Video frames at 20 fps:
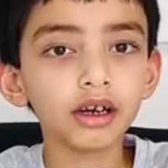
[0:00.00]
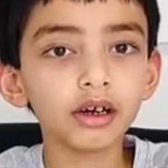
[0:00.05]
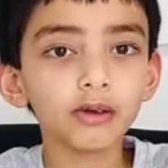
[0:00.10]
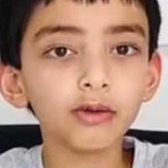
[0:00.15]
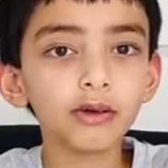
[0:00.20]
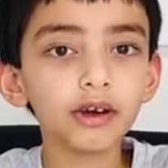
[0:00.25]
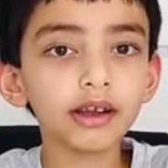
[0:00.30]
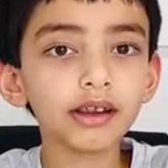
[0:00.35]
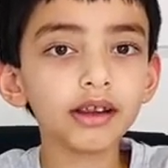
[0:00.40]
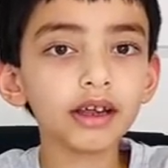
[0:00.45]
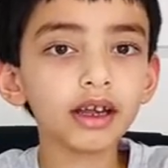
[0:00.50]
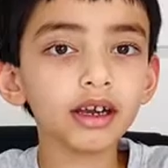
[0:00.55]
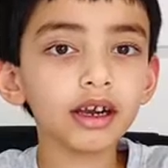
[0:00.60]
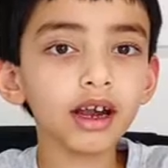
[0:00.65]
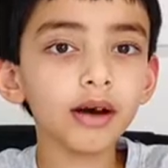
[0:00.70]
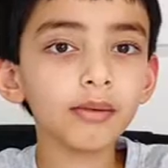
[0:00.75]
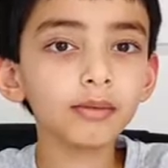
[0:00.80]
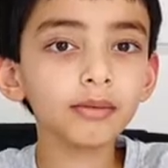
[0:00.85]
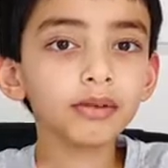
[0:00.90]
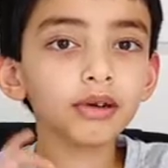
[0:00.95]
Reason
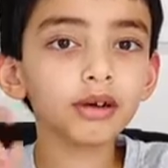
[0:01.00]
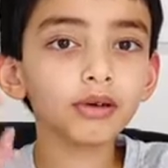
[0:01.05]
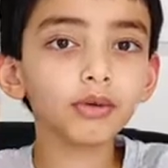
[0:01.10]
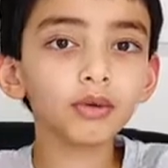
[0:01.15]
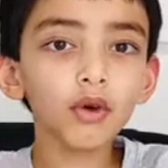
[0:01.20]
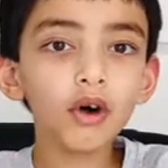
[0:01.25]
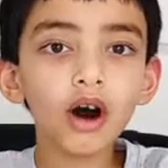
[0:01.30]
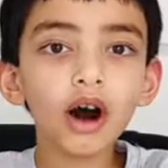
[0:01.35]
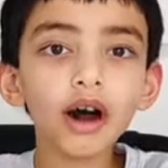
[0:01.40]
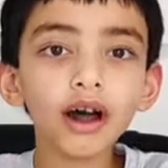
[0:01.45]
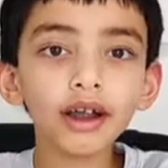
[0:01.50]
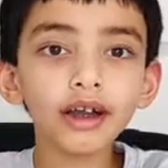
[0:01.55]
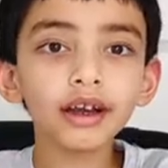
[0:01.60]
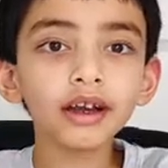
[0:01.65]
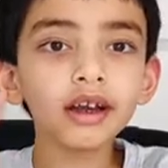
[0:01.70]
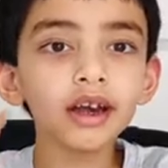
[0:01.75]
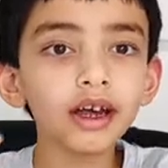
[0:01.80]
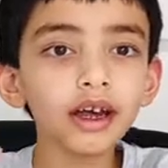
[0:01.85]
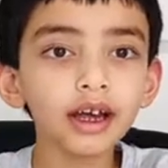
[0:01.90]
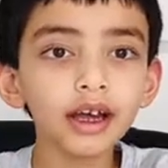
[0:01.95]
number one